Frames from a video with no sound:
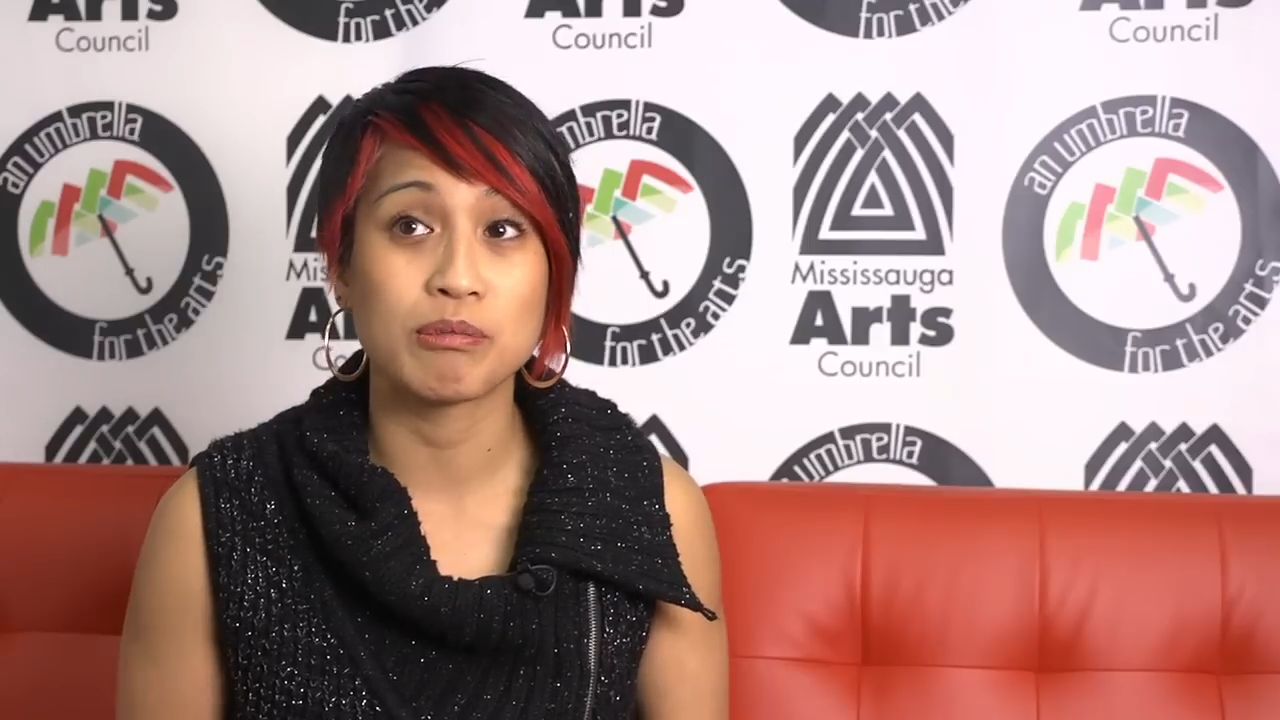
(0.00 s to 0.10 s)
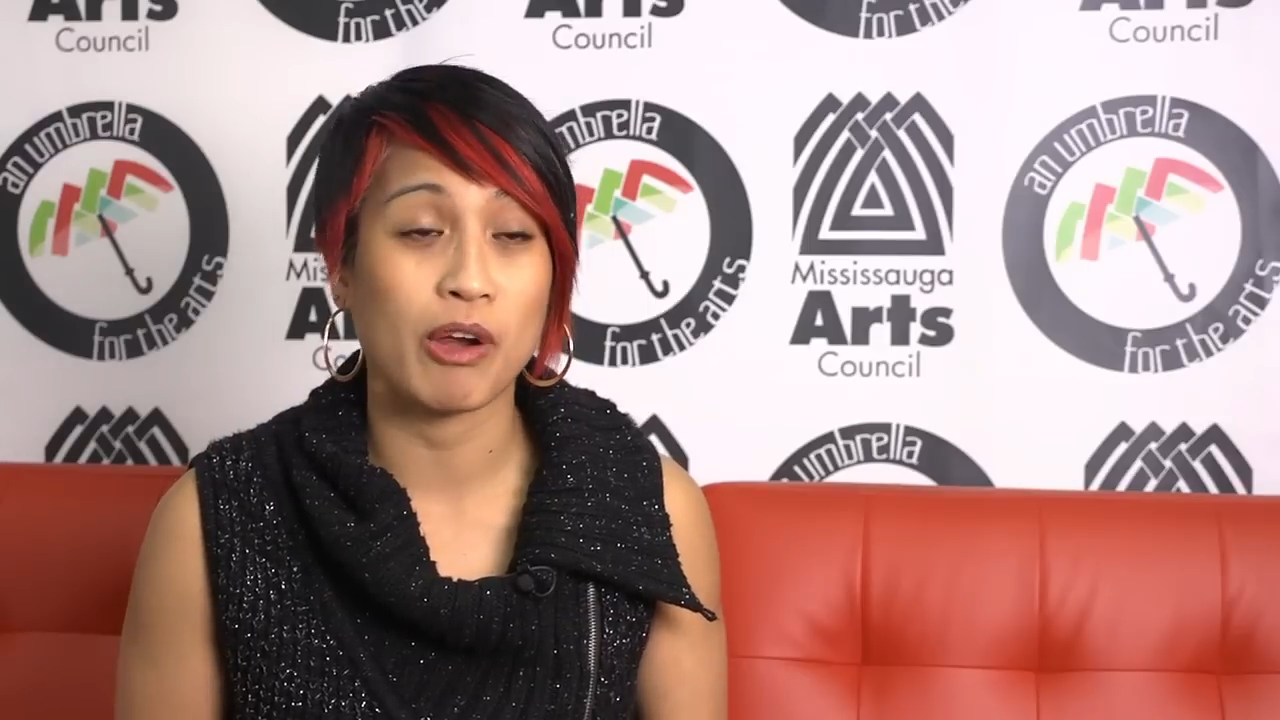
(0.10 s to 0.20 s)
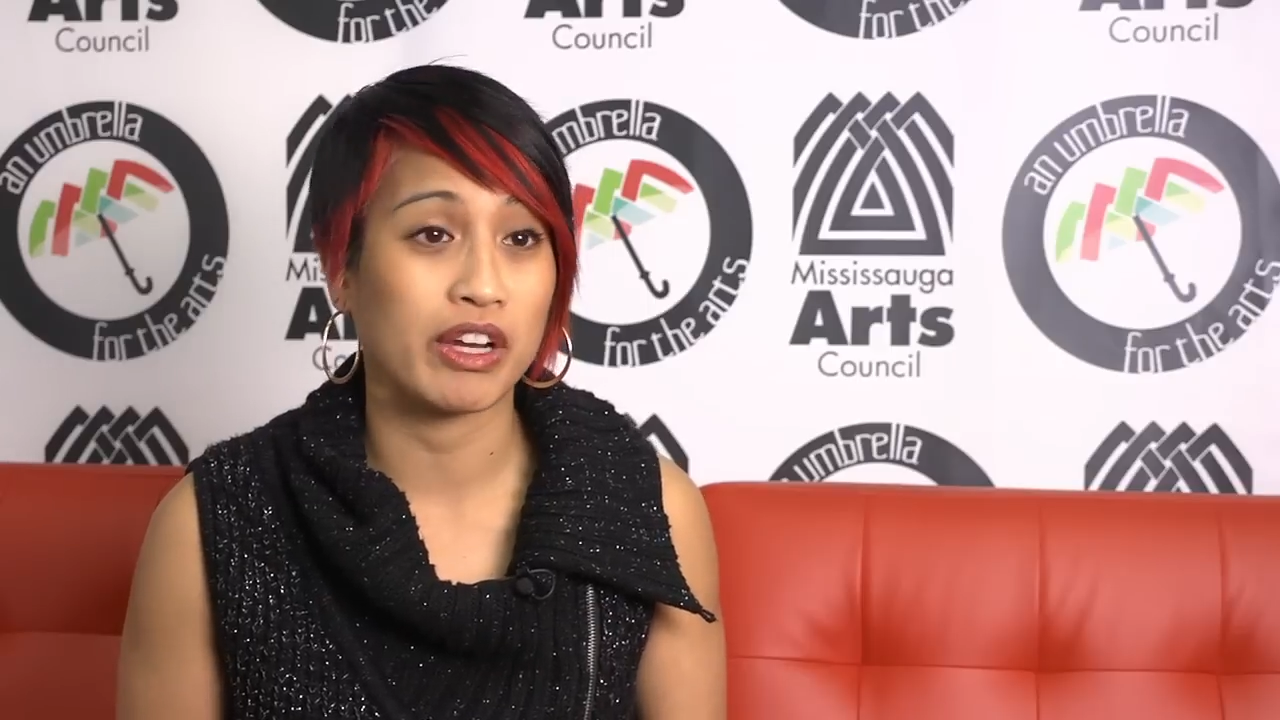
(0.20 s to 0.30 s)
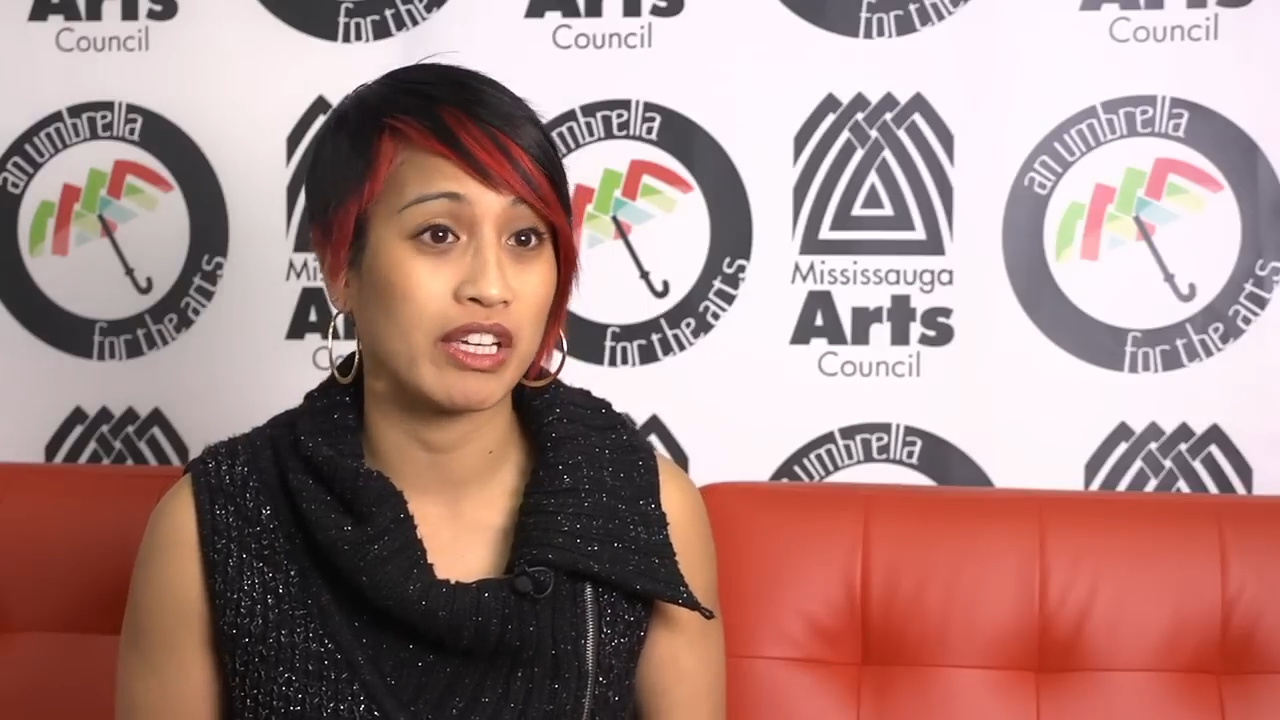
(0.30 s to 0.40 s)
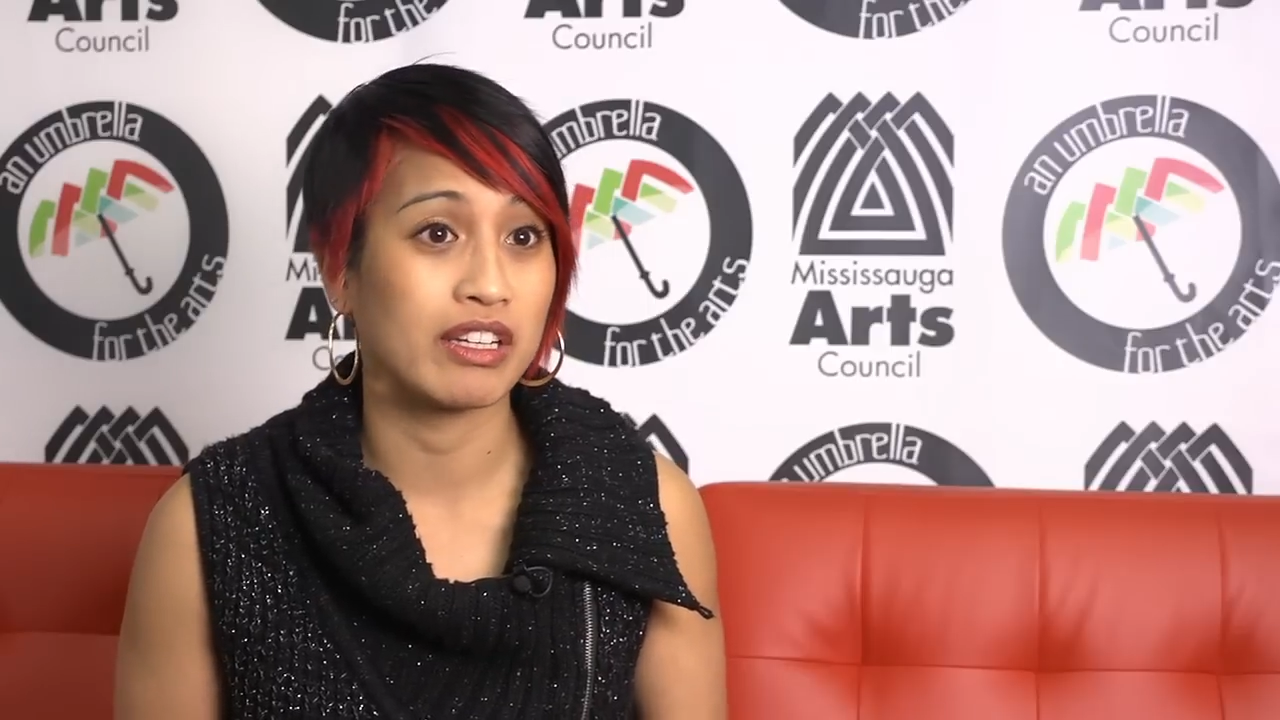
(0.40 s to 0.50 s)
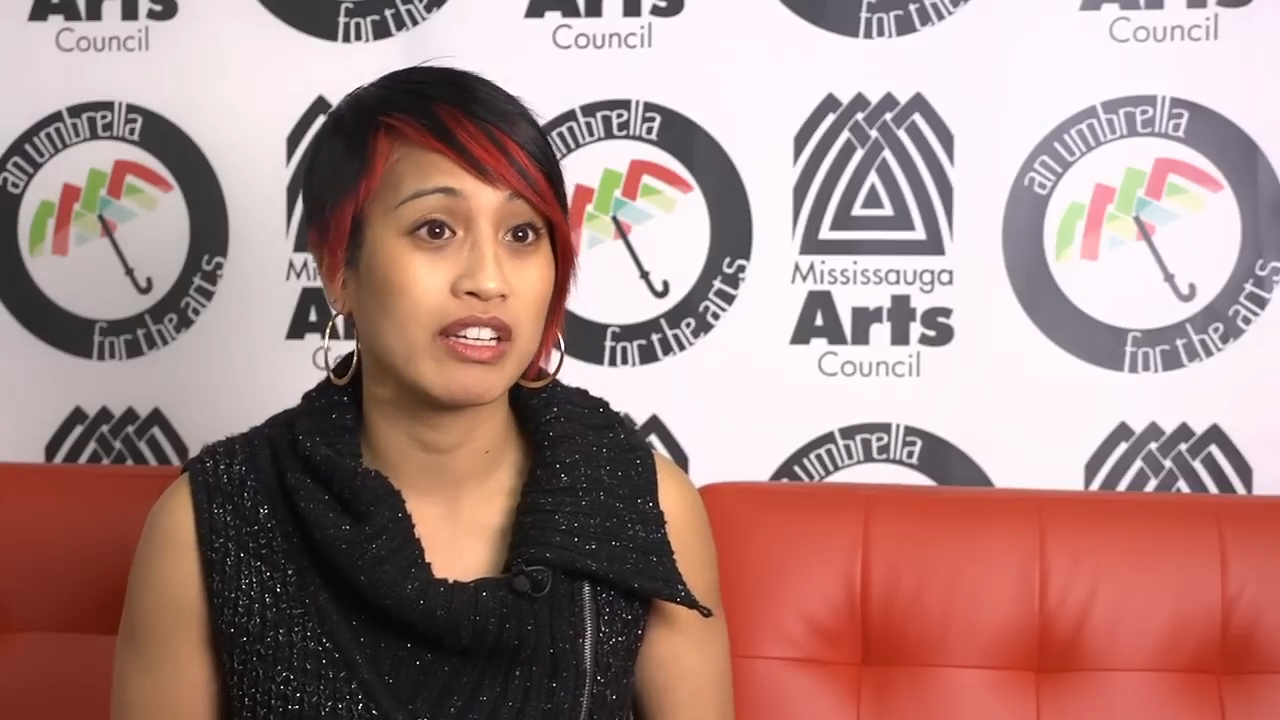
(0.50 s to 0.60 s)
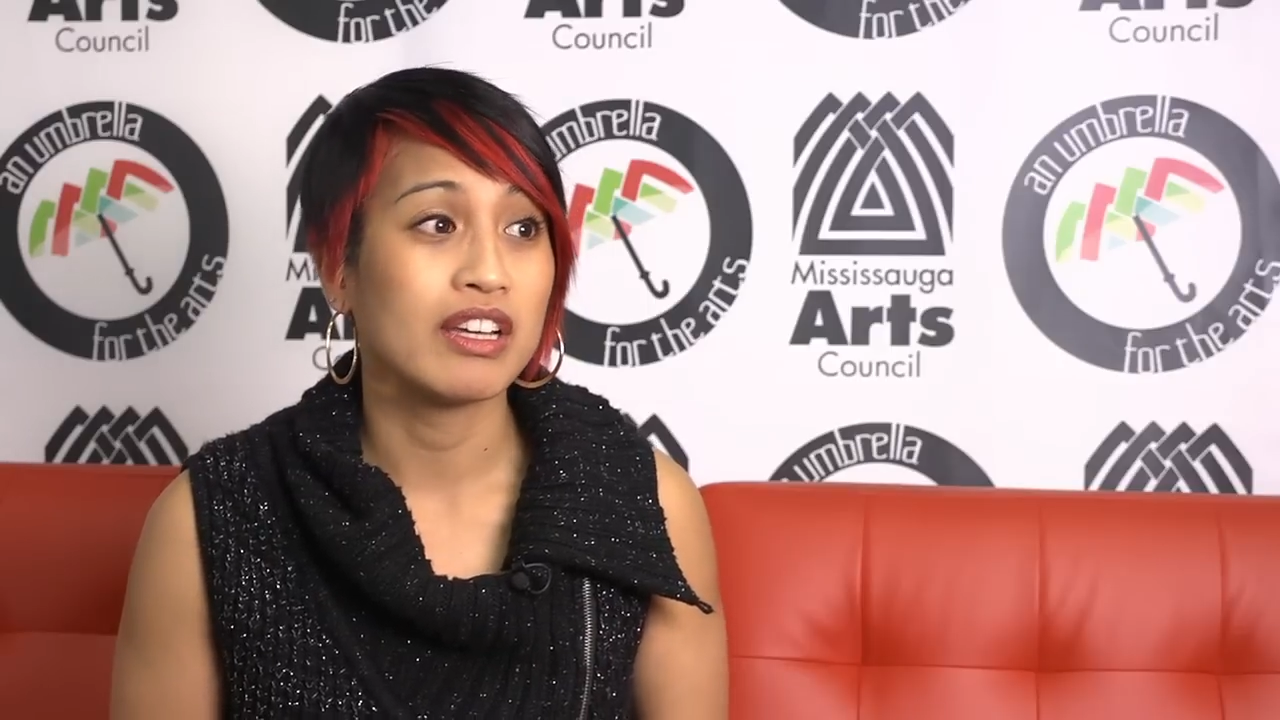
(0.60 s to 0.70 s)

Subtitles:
market